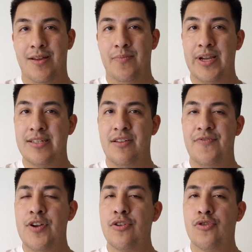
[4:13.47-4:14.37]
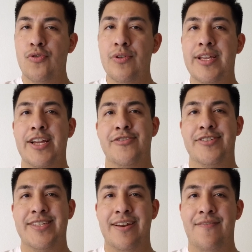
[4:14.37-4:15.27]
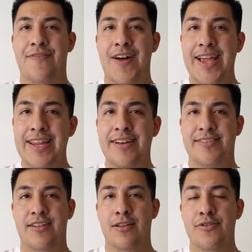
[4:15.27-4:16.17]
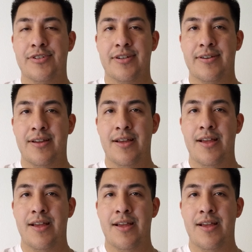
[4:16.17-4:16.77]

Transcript: Because if you're truly interested in finding a solution,